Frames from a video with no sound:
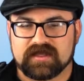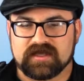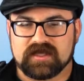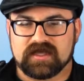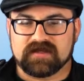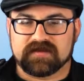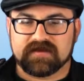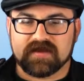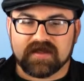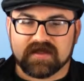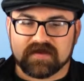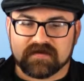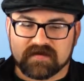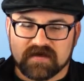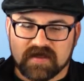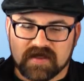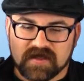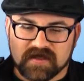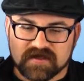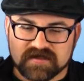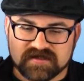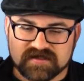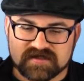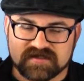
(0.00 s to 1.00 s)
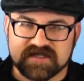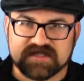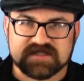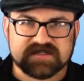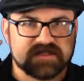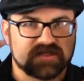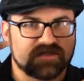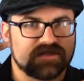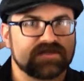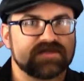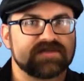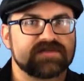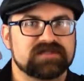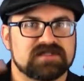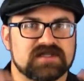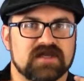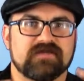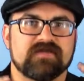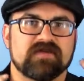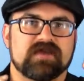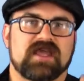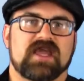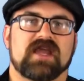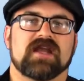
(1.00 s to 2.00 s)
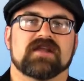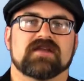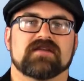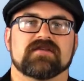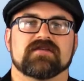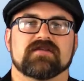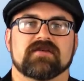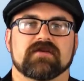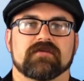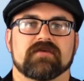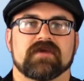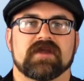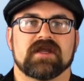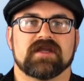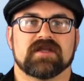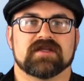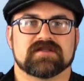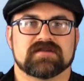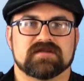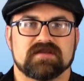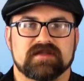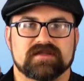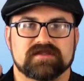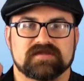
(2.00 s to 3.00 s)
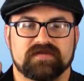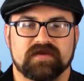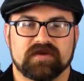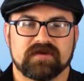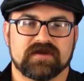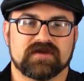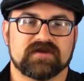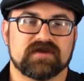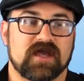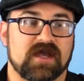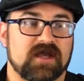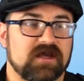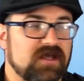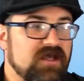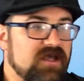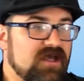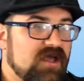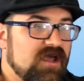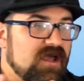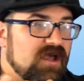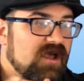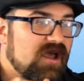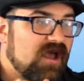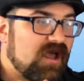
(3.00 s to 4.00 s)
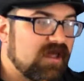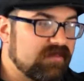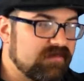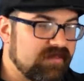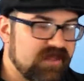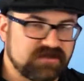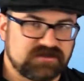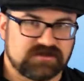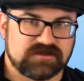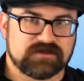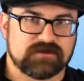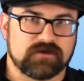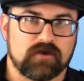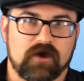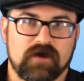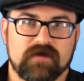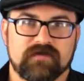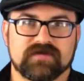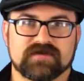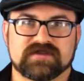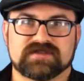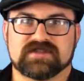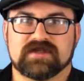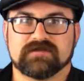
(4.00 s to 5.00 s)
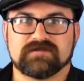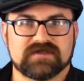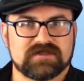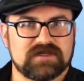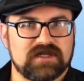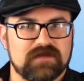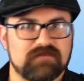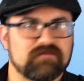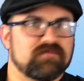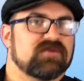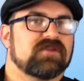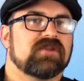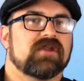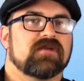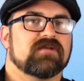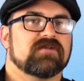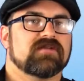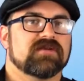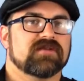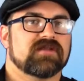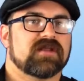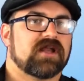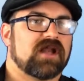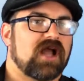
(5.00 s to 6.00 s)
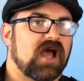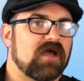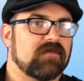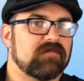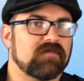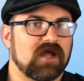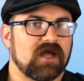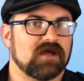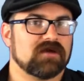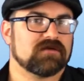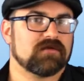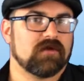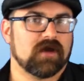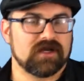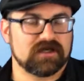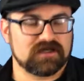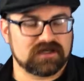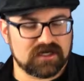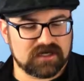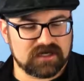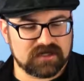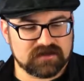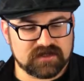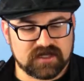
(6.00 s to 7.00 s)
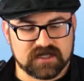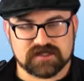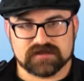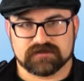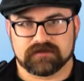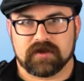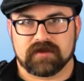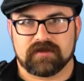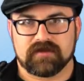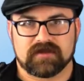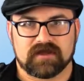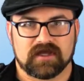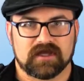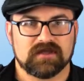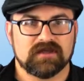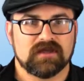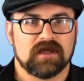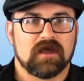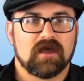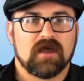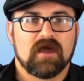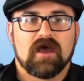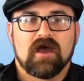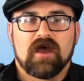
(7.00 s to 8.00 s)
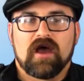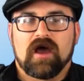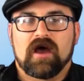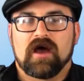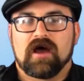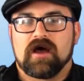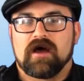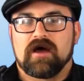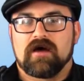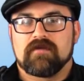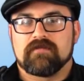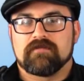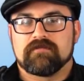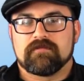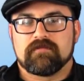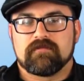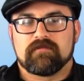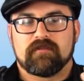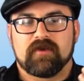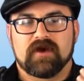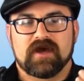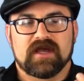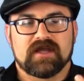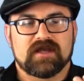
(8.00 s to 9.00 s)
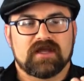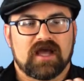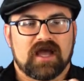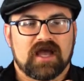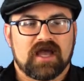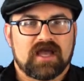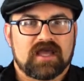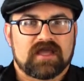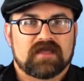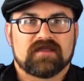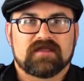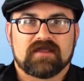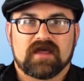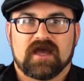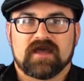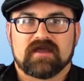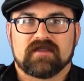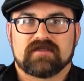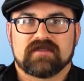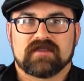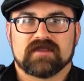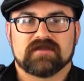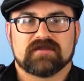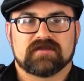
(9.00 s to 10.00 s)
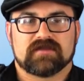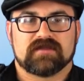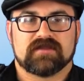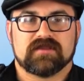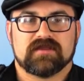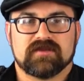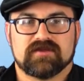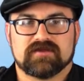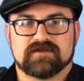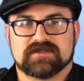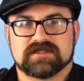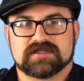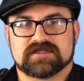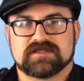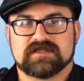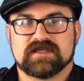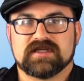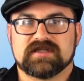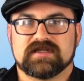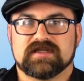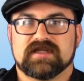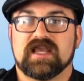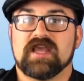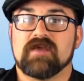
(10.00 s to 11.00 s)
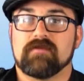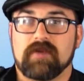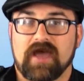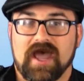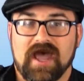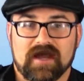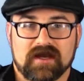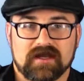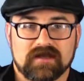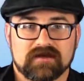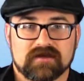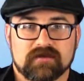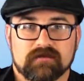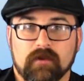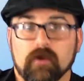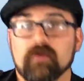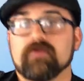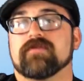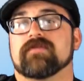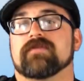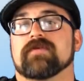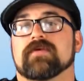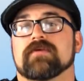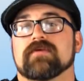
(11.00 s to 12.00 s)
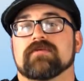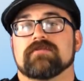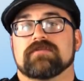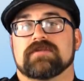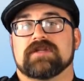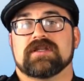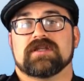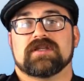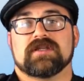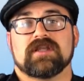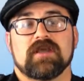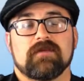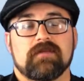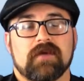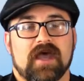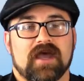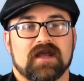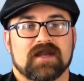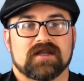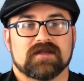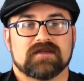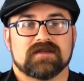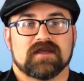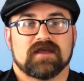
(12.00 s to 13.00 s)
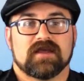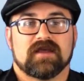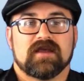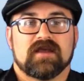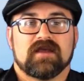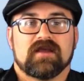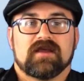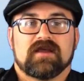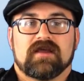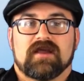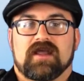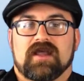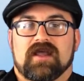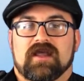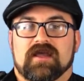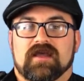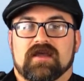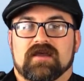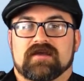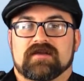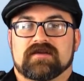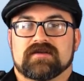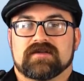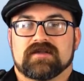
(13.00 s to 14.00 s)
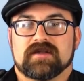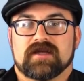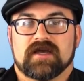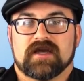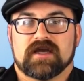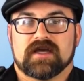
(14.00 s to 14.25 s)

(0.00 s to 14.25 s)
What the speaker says: a little suffocating to read. It's very tight. Unless you're going for something in particular that I'm not quite getting, that's one thing. But I think you just need to keep at it. Both of you need to keep at it, and